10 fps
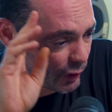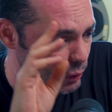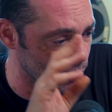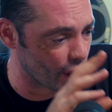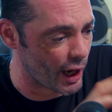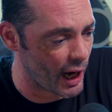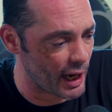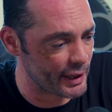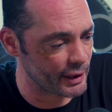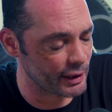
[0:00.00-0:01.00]
where
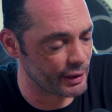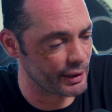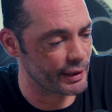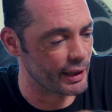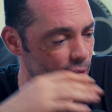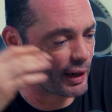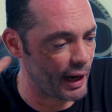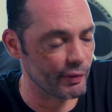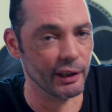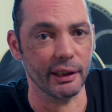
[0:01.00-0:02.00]
I'm gonna detail
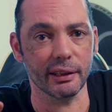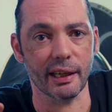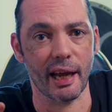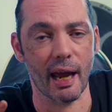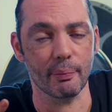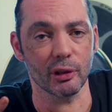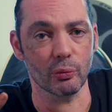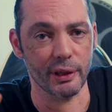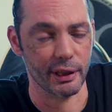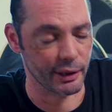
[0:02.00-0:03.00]
everything that happened the
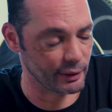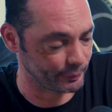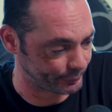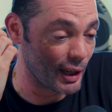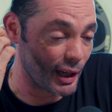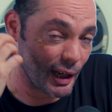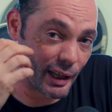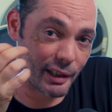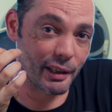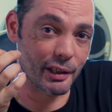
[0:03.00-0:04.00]
week,
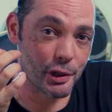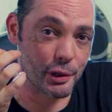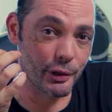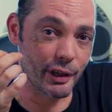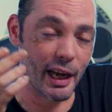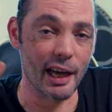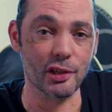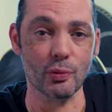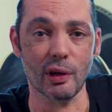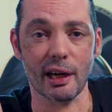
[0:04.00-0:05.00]
and I'm gonna show you
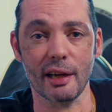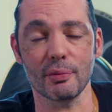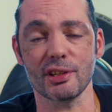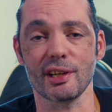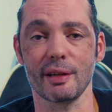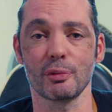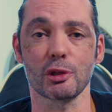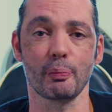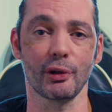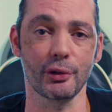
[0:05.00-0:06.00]
guys what I was able to
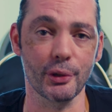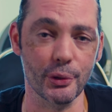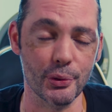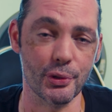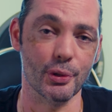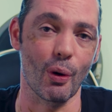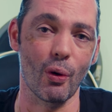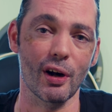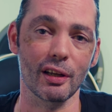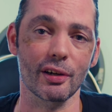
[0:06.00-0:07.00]
produce
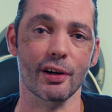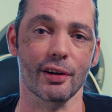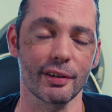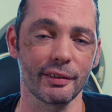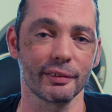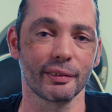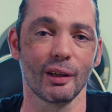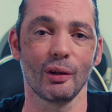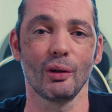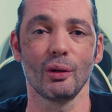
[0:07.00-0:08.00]
or learn
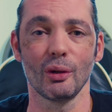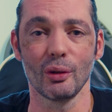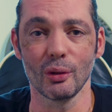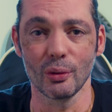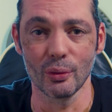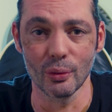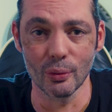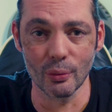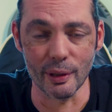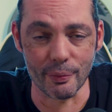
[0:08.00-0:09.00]

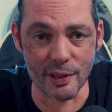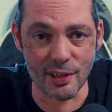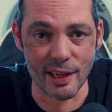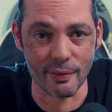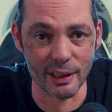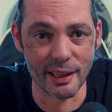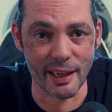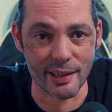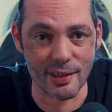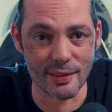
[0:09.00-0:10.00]
within 7
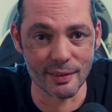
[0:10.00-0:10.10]
days.